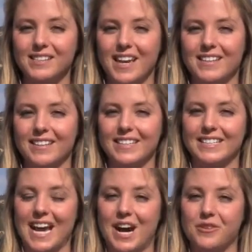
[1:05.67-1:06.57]
cycling
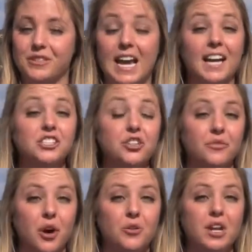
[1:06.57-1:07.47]
town. Cast your
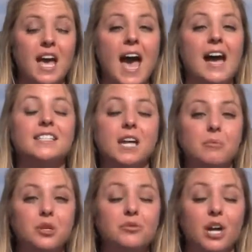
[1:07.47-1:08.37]
vote at
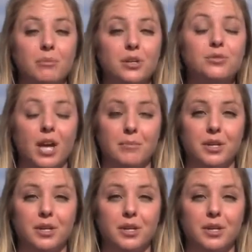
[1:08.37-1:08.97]
www.10best.com.